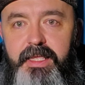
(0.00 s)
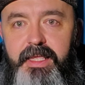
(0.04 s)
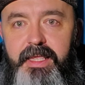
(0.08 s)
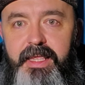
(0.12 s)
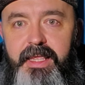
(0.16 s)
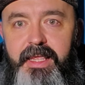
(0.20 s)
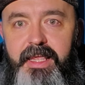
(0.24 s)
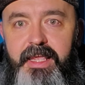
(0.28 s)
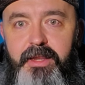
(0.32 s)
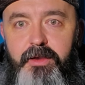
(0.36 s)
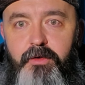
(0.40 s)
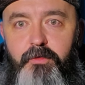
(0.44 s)

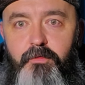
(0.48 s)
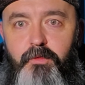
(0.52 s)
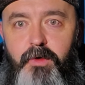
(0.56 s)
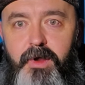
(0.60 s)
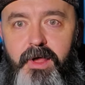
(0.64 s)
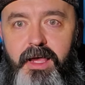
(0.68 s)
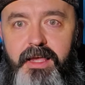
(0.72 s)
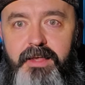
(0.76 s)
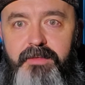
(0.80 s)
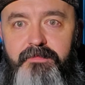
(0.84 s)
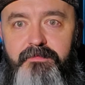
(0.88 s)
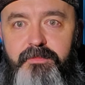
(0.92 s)
it
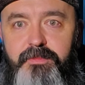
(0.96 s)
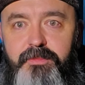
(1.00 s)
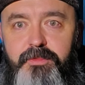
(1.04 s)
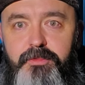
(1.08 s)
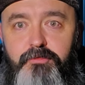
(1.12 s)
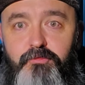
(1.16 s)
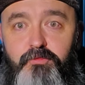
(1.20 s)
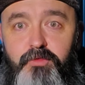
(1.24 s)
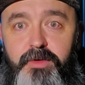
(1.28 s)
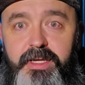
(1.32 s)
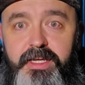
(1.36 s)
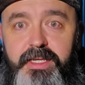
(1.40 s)
arrived
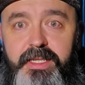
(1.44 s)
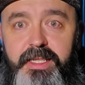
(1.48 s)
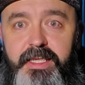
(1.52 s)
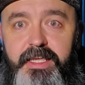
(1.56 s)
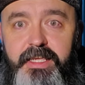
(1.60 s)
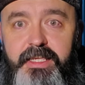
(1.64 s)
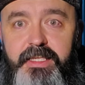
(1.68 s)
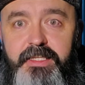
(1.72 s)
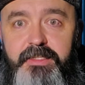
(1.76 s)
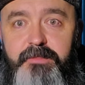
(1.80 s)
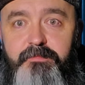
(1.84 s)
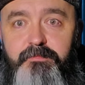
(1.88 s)
3
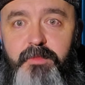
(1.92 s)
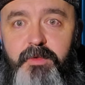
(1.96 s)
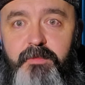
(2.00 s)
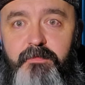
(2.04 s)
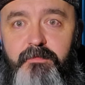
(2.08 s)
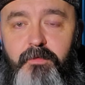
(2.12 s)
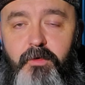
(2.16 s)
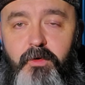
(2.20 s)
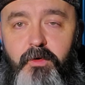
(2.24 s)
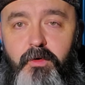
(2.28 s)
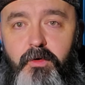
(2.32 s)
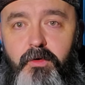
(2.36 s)
days
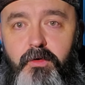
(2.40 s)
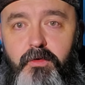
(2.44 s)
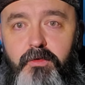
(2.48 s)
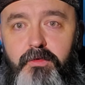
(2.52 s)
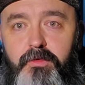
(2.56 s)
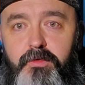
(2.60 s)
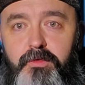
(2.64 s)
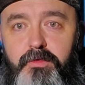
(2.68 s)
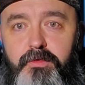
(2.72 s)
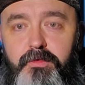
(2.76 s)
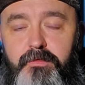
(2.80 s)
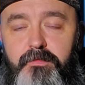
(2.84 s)
before
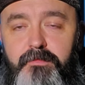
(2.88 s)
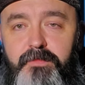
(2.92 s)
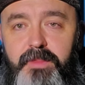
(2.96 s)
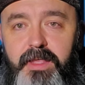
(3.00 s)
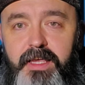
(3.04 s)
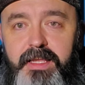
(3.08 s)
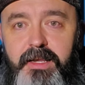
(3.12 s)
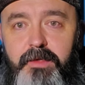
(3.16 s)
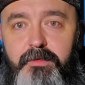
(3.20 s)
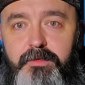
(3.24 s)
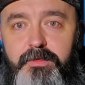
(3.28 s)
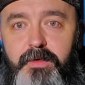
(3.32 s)
flying
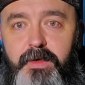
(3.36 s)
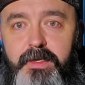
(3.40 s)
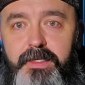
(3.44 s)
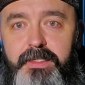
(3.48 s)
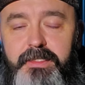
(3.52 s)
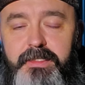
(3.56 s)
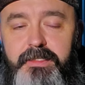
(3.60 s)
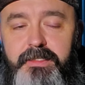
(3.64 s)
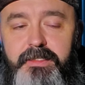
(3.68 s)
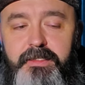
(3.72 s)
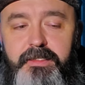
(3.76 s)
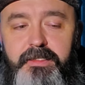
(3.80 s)
out to
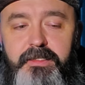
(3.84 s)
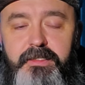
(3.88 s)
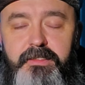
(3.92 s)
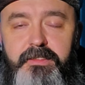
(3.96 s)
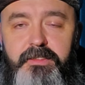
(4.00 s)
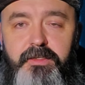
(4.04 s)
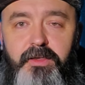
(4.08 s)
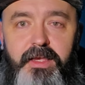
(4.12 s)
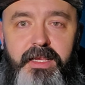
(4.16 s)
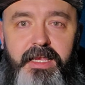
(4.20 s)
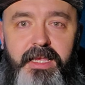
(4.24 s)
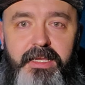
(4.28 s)
Iceland.
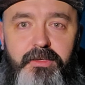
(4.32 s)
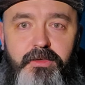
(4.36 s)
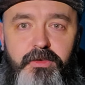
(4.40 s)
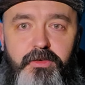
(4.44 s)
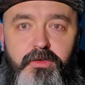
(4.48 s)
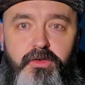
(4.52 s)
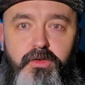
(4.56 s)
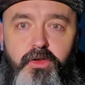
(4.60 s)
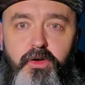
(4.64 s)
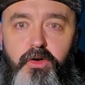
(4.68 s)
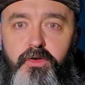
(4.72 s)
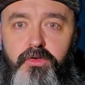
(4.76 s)
So I had
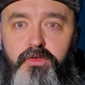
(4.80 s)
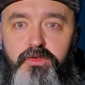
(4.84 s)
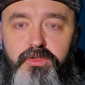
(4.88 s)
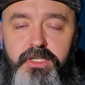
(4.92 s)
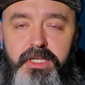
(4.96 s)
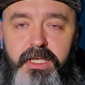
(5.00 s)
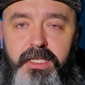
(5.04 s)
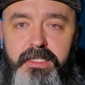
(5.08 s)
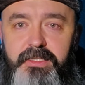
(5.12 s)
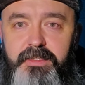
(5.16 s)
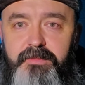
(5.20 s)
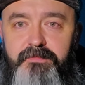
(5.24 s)
no
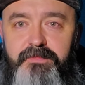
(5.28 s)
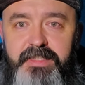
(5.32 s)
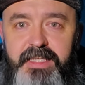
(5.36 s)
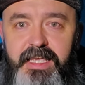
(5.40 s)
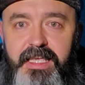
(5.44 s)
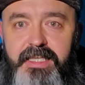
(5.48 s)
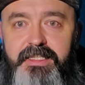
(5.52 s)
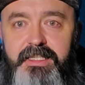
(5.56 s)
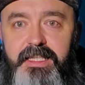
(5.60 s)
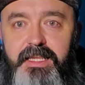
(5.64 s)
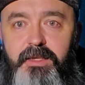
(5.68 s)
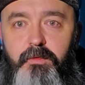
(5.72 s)
chance of
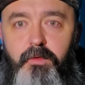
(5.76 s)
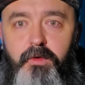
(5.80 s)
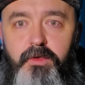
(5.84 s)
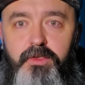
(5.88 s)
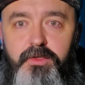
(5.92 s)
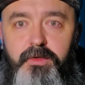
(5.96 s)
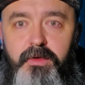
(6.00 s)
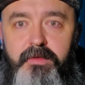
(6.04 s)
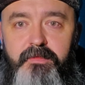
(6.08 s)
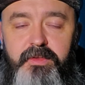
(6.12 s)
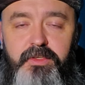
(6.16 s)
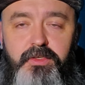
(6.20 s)
testing it
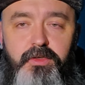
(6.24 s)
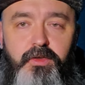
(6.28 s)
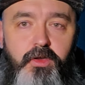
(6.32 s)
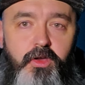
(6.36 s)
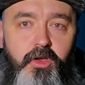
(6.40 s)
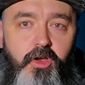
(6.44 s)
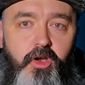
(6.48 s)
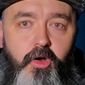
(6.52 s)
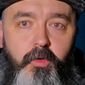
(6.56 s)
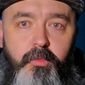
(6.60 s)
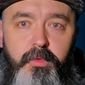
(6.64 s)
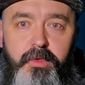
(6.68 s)
whatsoever. I took a
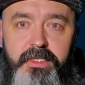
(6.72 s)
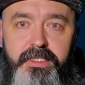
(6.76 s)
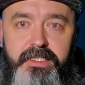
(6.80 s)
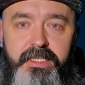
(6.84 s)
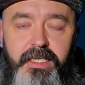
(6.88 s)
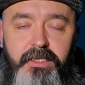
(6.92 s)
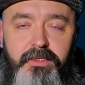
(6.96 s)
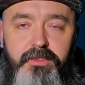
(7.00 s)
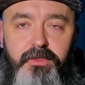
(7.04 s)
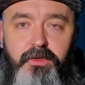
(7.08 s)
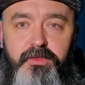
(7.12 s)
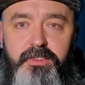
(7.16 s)
couple of
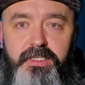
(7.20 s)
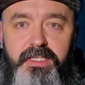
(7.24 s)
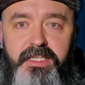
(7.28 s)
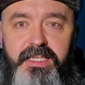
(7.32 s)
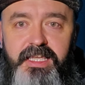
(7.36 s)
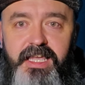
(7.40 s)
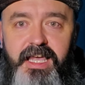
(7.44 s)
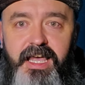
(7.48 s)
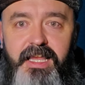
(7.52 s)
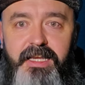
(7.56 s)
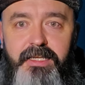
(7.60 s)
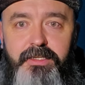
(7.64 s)
test shots in the
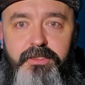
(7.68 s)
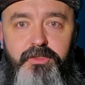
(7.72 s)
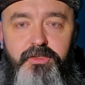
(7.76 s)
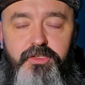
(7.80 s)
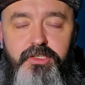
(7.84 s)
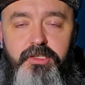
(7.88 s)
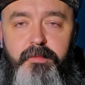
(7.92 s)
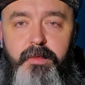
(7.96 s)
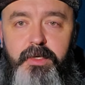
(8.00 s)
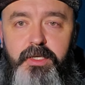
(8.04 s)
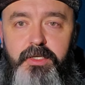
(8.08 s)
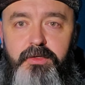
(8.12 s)
garden just
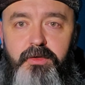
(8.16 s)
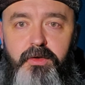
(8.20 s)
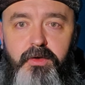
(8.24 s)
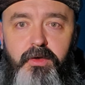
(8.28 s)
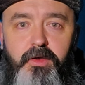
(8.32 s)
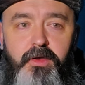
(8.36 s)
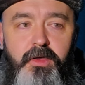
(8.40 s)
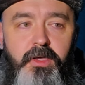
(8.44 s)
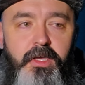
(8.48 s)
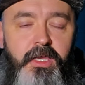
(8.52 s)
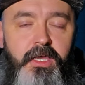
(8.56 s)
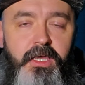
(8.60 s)
to make sure,
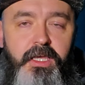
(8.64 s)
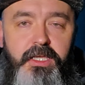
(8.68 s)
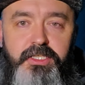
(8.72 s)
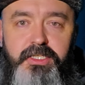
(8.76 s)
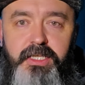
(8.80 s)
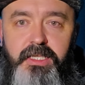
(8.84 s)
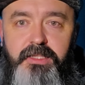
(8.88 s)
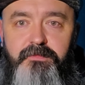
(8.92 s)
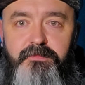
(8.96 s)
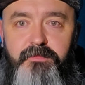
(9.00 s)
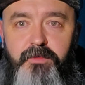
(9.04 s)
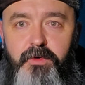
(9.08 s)
check
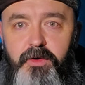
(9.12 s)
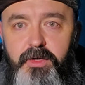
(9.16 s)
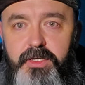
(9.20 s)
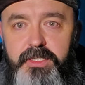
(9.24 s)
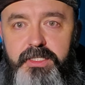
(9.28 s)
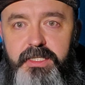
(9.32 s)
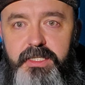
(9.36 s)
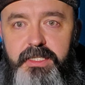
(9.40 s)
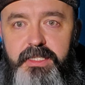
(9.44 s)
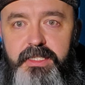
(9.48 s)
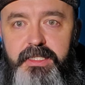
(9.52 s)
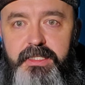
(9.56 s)
the focusing
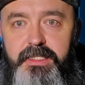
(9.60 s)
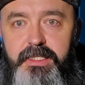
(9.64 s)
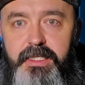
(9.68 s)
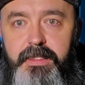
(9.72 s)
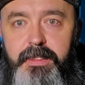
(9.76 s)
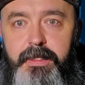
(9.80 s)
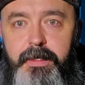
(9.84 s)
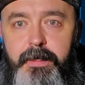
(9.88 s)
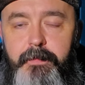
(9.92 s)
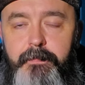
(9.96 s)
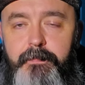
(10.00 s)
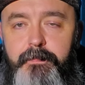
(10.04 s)
and things like
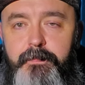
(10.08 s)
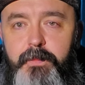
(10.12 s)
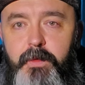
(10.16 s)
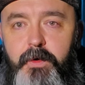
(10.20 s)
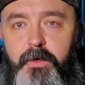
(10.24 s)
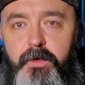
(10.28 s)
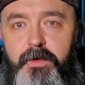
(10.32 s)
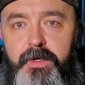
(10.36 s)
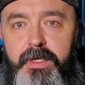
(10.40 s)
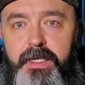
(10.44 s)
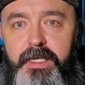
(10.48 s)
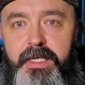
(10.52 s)
that. But
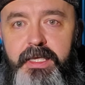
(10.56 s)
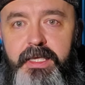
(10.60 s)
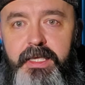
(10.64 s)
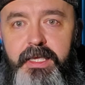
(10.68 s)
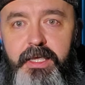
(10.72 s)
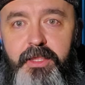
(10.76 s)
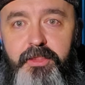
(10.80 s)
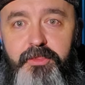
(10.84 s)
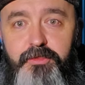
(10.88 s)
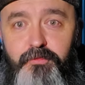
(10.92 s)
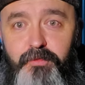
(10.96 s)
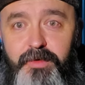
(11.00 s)

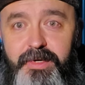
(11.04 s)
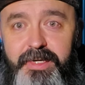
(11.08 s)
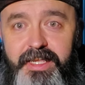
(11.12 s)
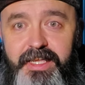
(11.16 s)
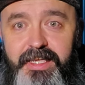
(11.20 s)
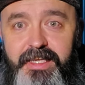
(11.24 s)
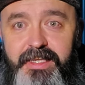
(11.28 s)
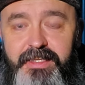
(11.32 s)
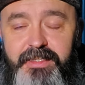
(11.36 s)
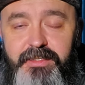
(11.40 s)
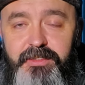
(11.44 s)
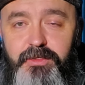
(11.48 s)
3
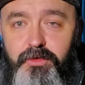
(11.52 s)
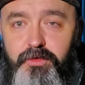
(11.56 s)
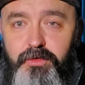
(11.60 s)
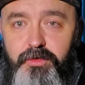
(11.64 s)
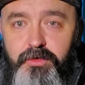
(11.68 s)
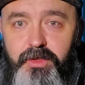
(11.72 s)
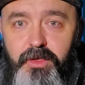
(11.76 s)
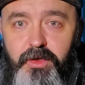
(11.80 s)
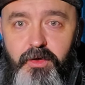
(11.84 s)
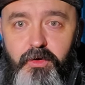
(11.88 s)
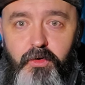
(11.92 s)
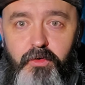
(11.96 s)
days. So
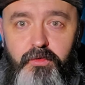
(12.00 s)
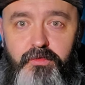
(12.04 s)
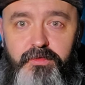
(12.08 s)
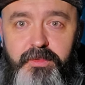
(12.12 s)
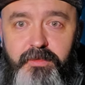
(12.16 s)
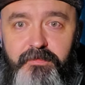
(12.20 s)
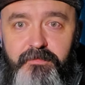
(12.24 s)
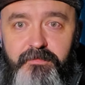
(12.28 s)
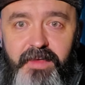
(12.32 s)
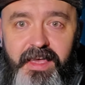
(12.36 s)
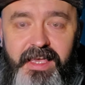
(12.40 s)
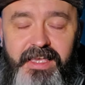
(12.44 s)
the
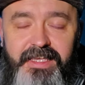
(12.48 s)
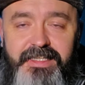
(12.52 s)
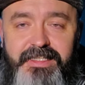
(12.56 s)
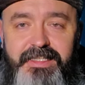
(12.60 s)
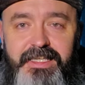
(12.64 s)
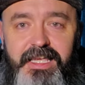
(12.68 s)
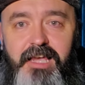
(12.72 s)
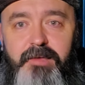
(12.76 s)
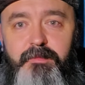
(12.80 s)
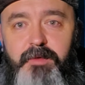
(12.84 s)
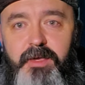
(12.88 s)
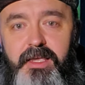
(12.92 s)
first
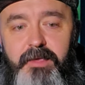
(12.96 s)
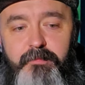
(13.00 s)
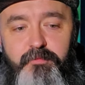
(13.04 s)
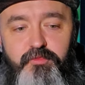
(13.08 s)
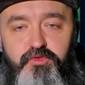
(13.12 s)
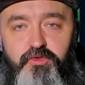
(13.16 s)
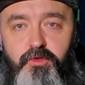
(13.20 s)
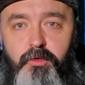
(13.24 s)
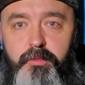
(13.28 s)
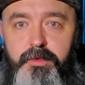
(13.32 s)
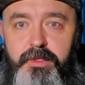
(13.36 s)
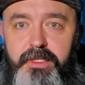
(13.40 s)
time I
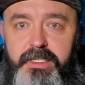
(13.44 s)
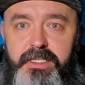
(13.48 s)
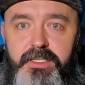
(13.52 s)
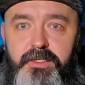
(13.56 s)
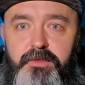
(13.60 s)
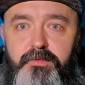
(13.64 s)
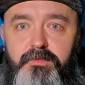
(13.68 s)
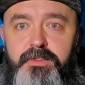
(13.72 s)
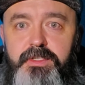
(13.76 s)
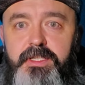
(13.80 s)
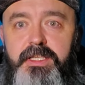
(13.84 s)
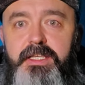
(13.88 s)
properly
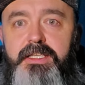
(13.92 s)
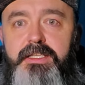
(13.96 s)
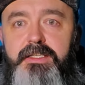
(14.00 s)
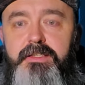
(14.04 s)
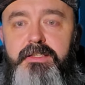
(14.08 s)
used this